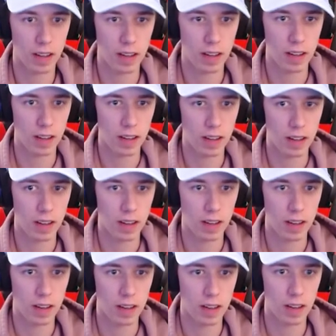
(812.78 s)

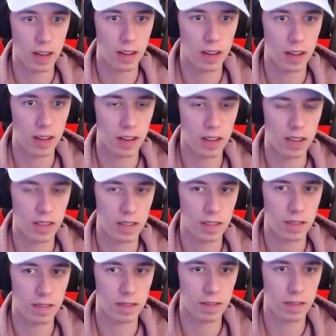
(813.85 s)
(no one is talking)